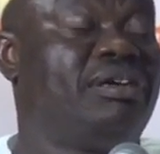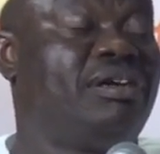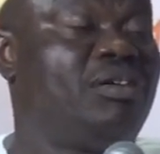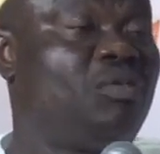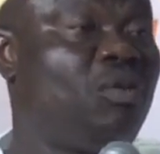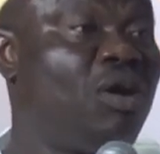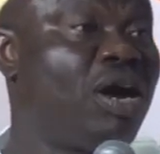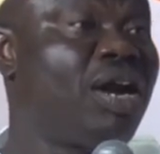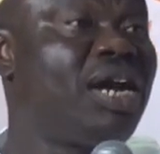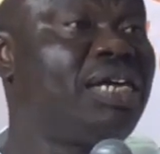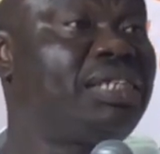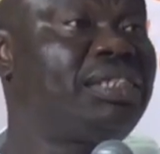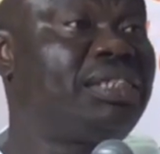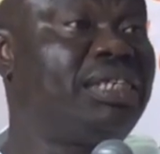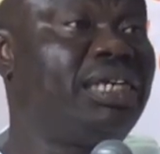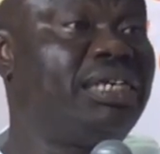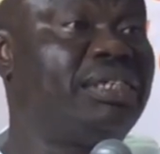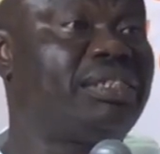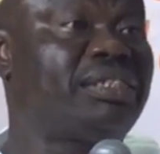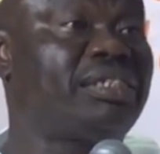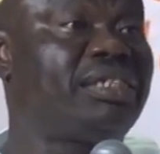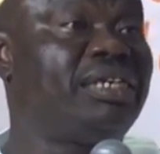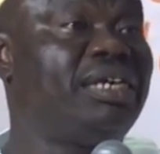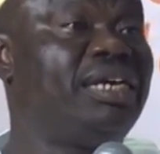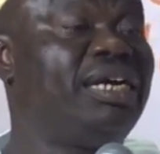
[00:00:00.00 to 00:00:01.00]
Kwara
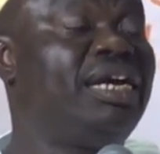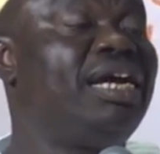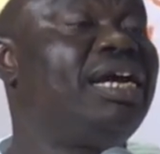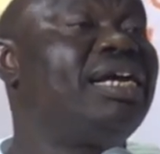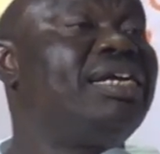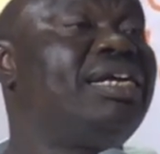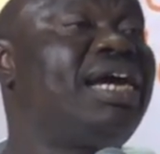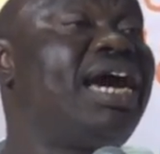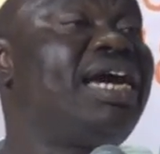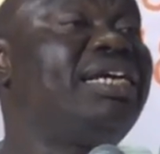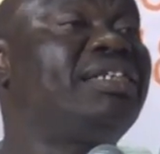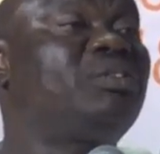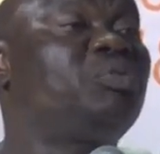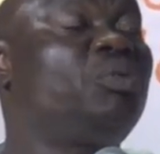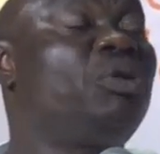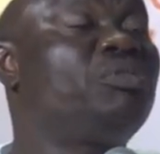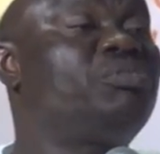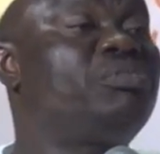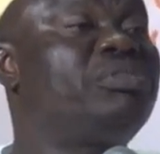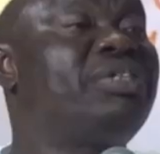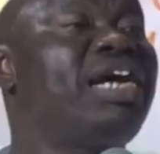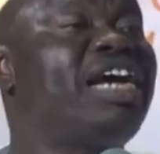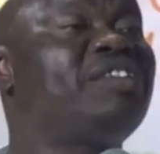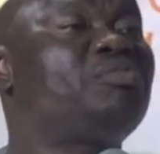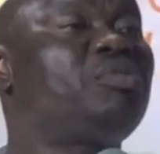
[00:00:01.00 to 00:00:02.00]
State. That's
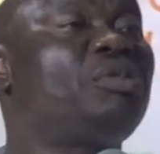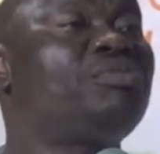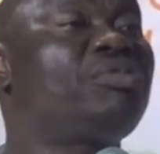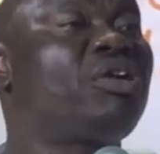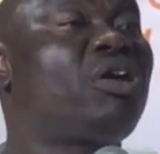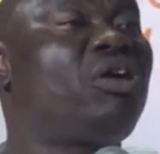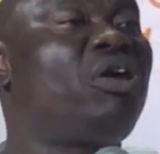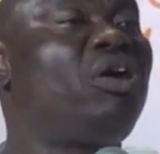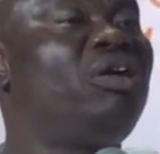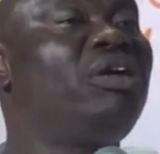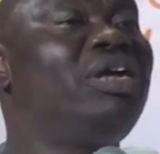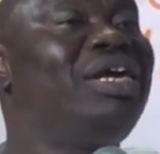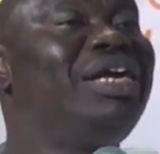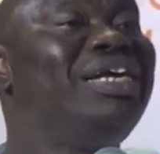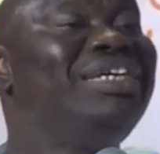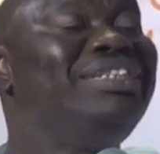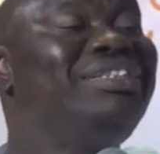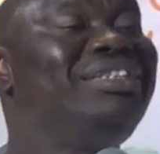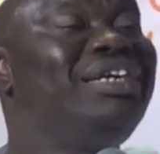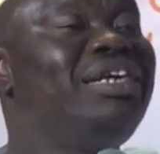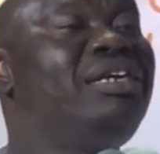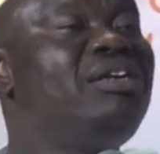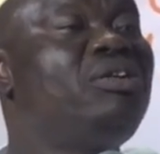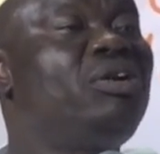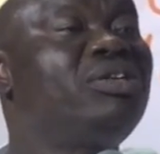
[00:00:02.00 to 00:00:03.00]
what we call
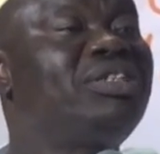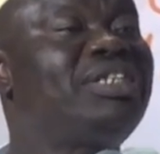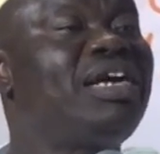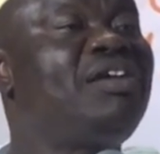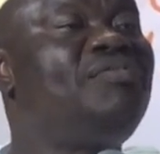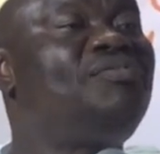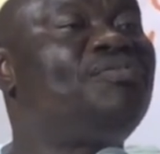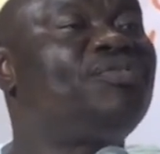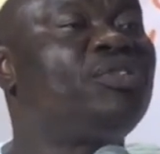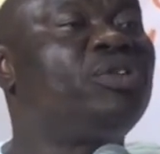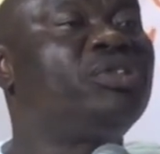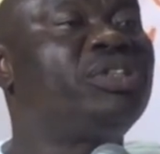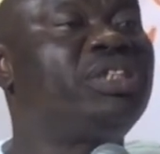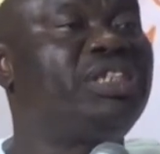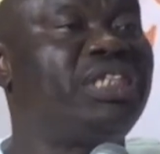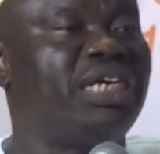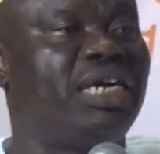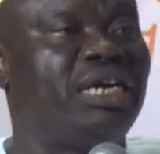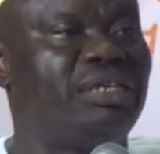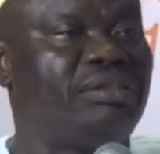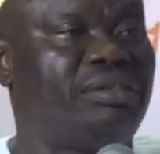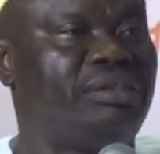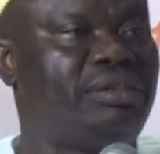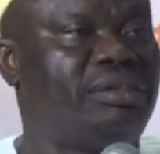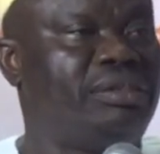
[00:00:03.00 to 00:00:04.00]
the northern
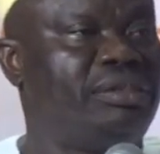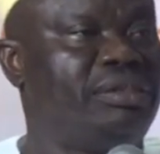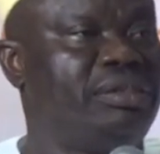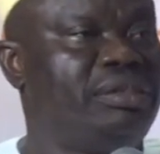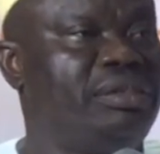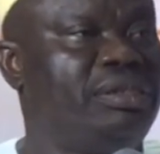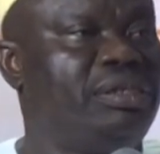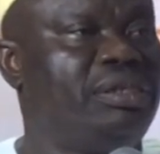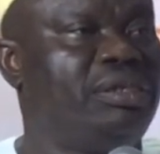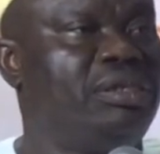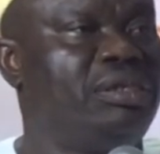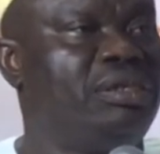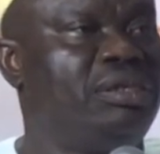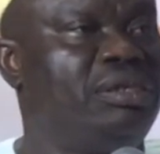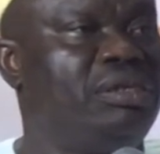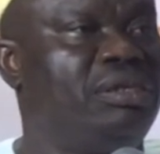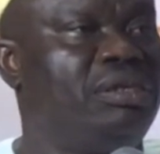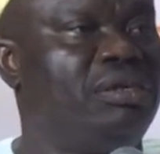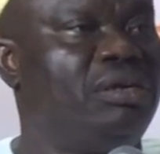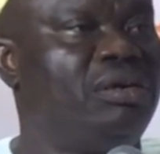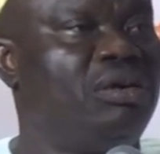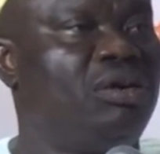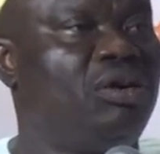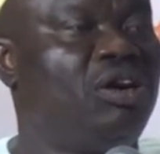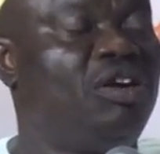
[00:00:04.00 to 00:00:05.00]
frontiers
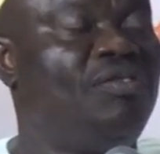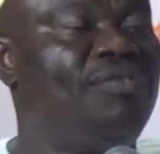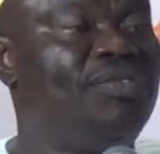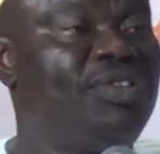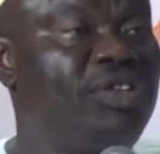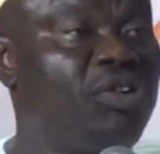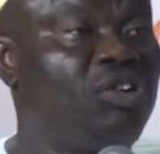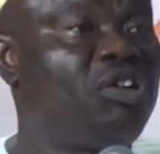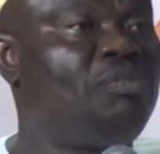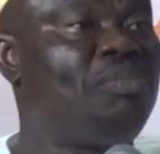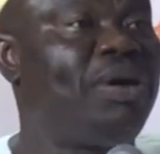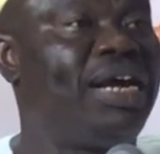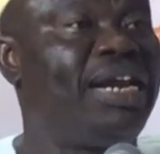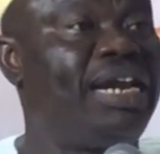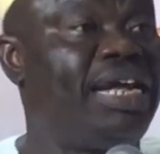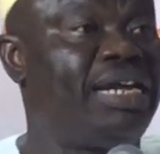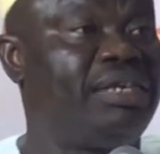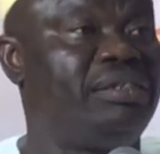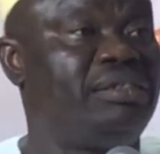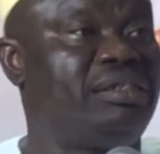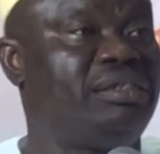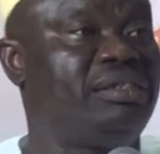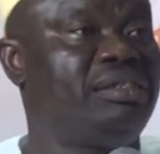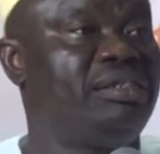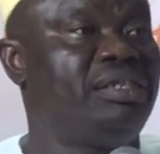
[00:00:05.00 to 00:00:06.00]
of Yoruba
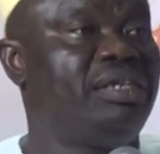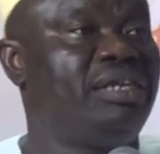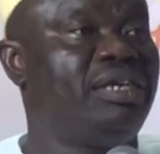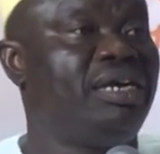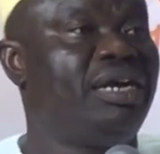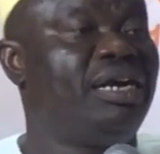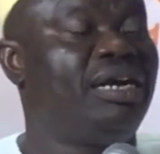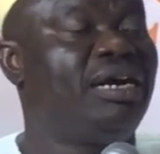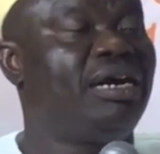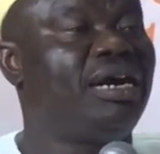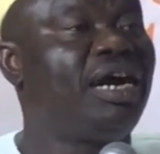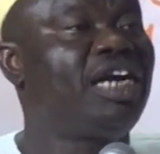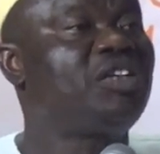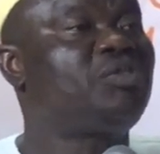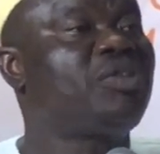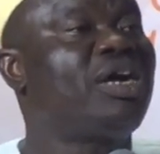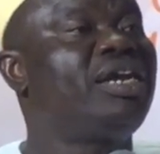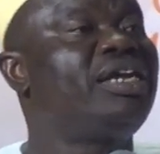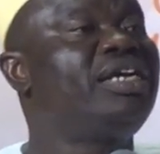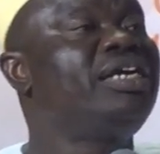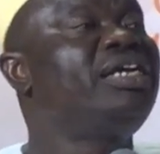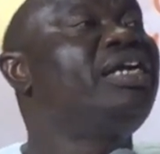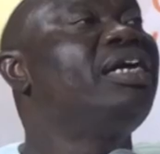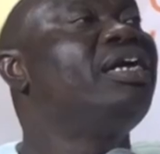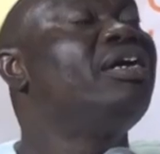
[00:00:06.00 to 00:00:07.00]
land.
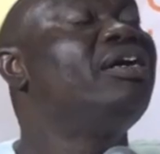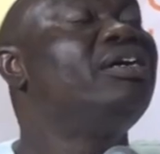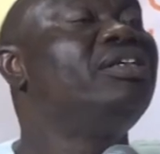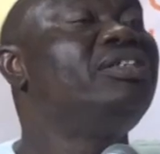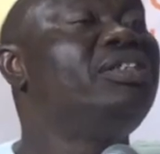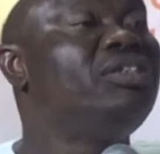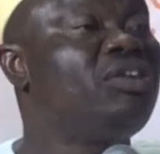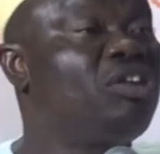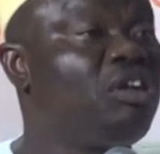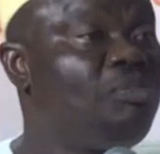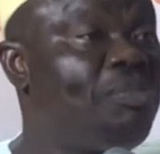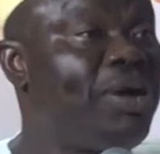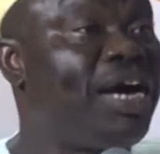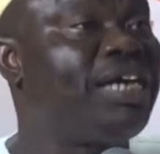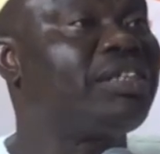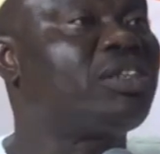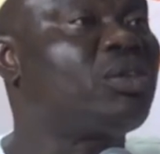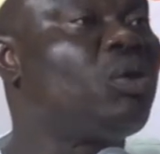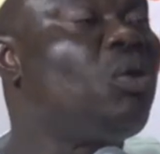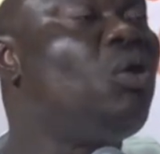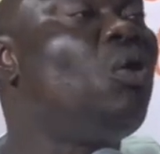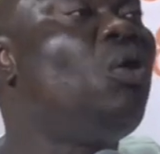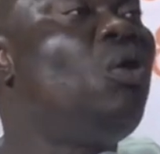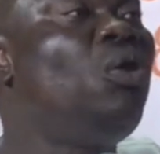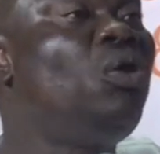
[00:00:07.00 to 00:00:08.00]
Actually, Yorubas
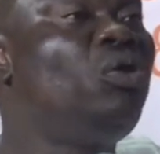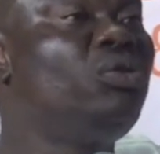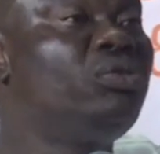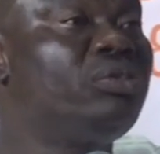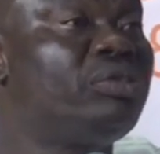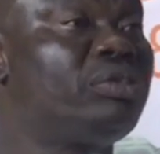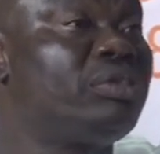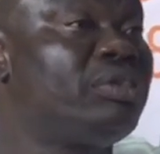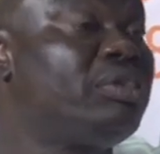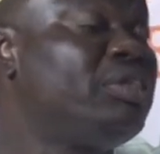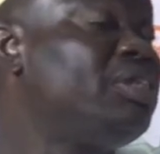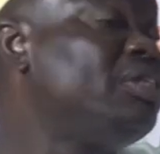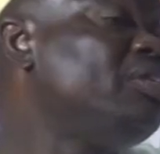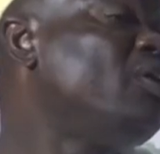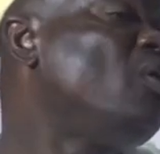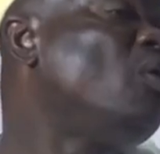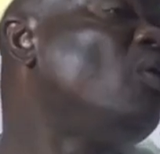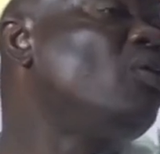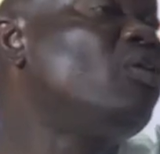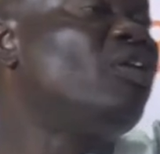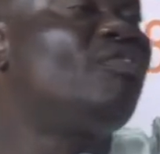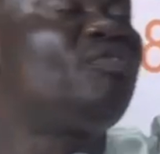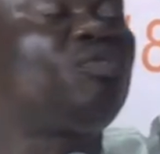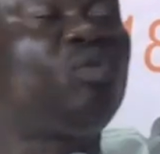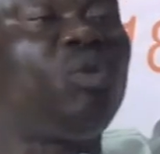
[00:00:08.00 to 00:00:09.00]
own the
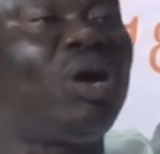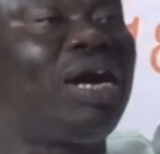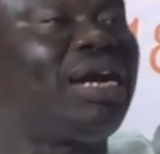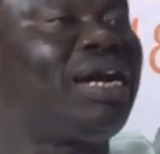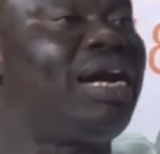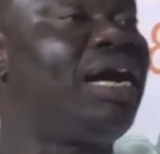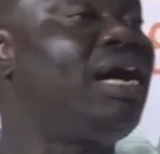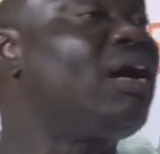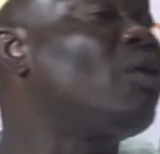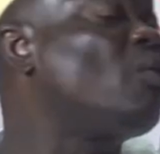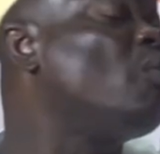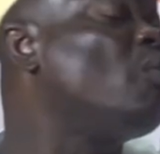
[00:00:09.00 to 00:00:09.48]
whole of Kwara,